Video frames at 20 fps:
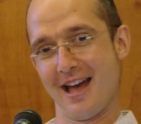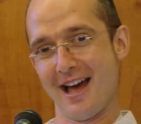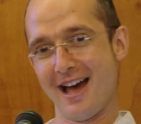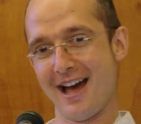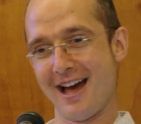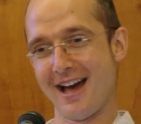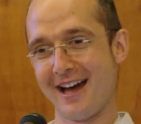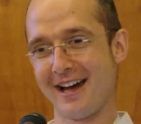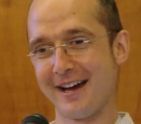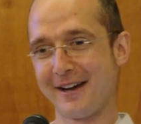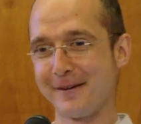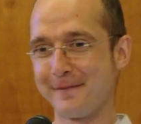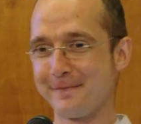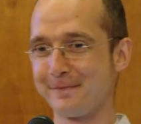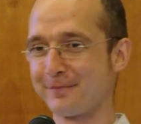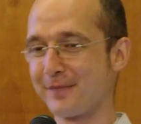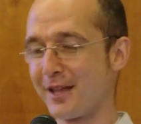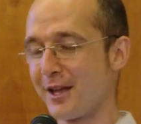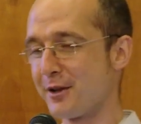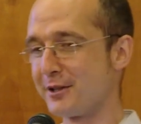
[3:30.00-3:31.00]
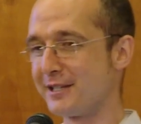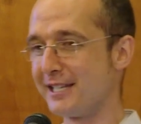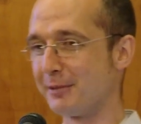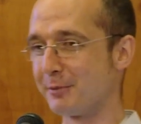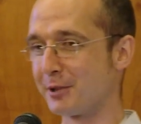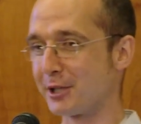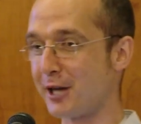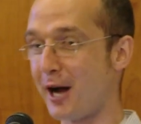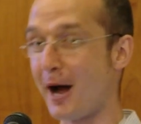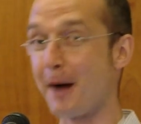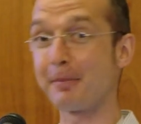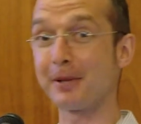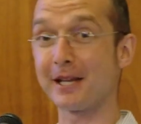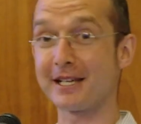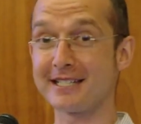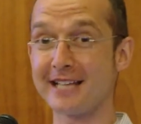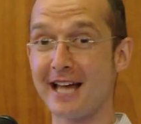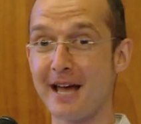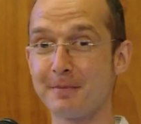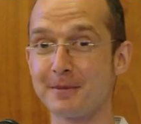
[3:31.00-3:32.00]
dealing with
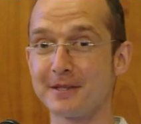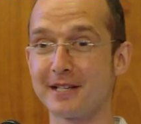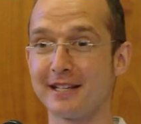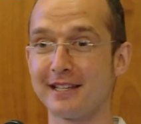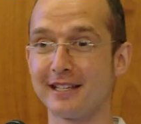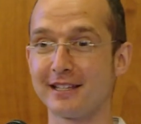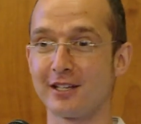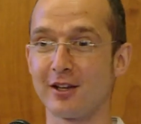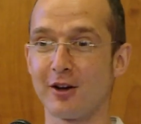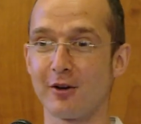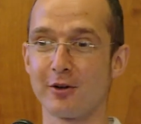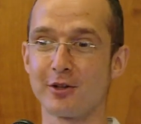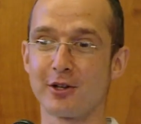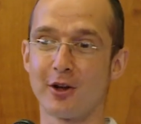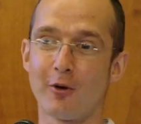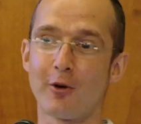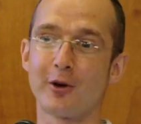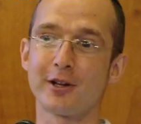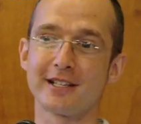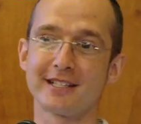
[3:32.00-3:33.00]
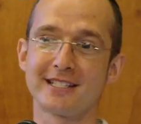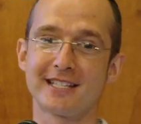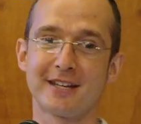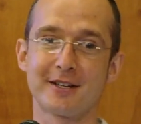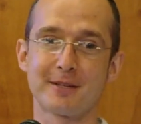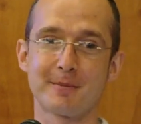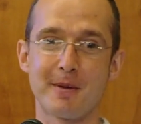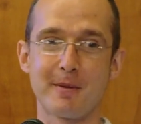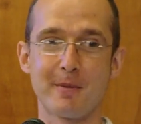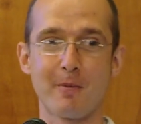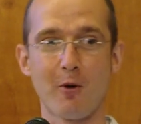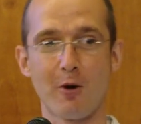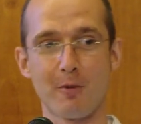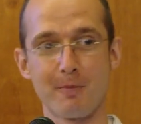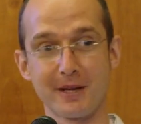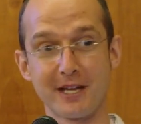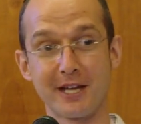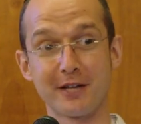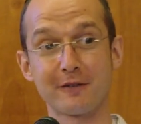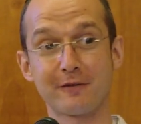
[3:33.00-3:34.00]
complex apps, and I think the audience here is maybe more
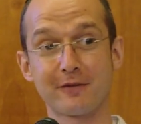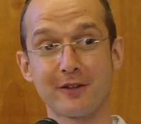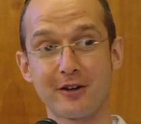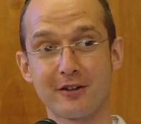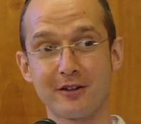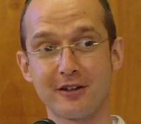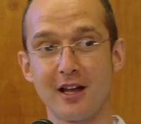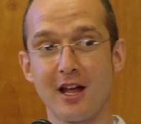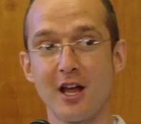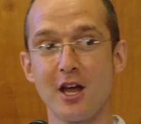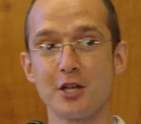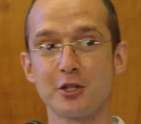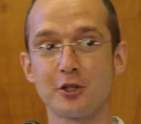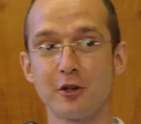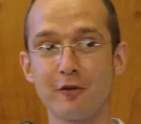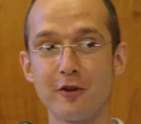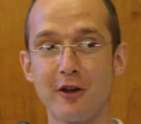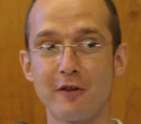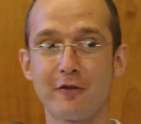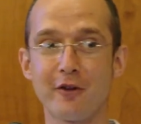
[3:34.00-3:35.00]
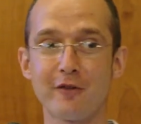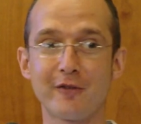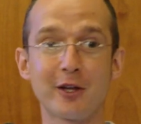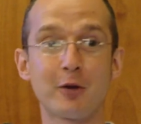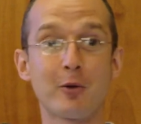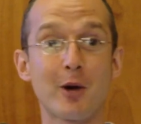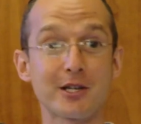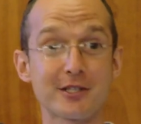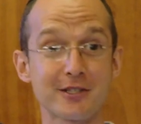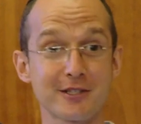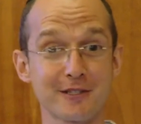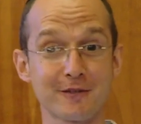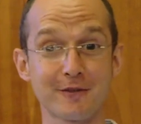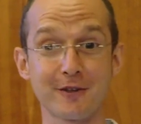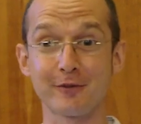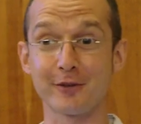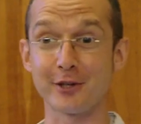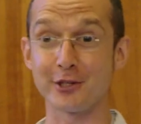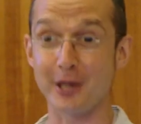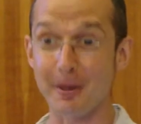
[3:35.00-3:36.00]
beginner Flutter. So if you have any questions,
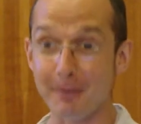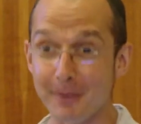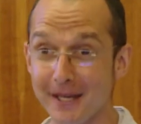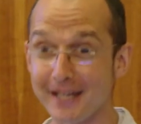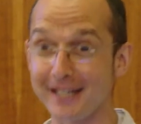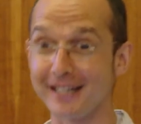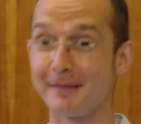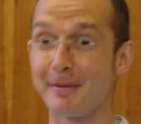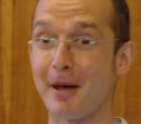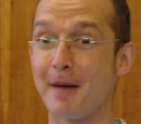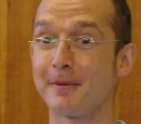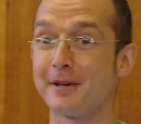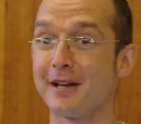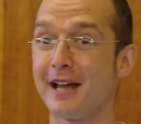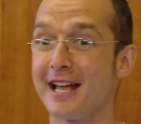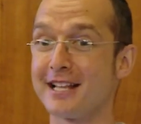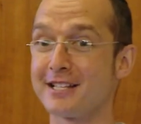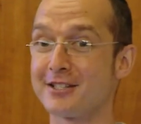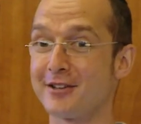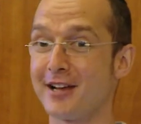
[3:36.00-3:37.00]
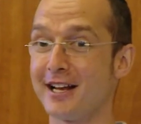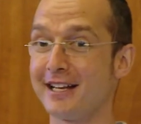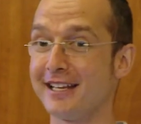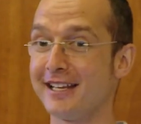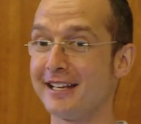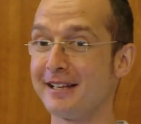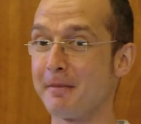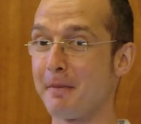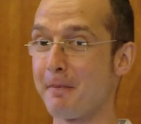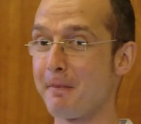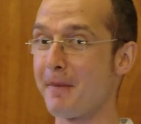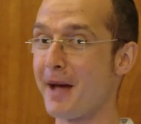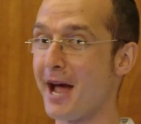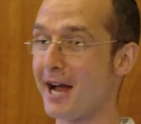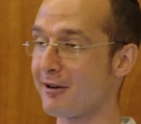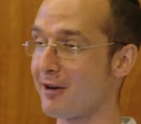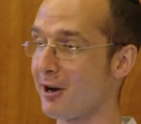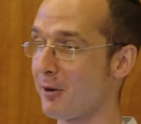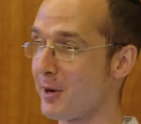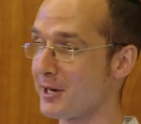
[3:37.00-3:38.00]
feel free to jump in. I'm happy to answer any
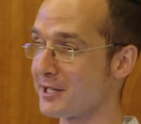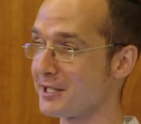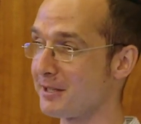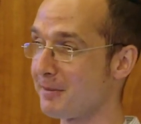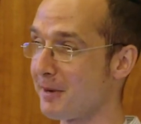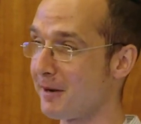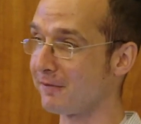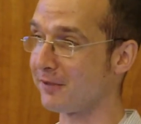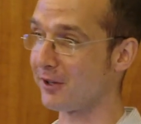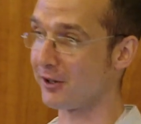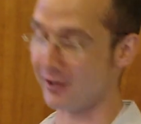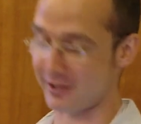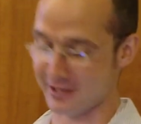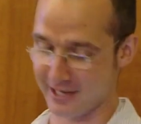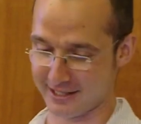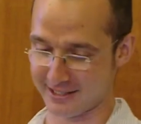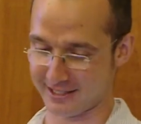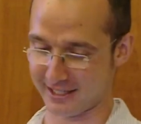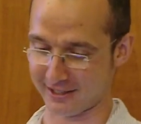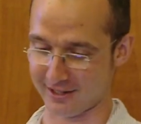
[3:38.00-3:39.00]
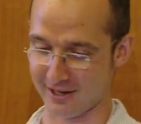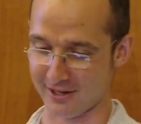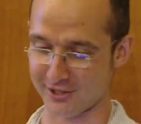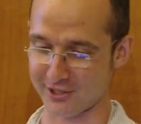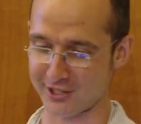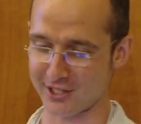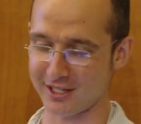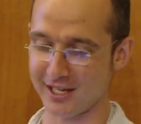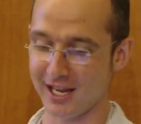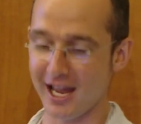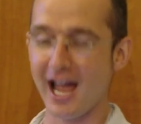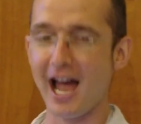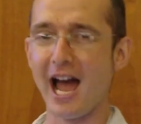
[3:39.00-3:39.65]
background questions about Flutter and its technology.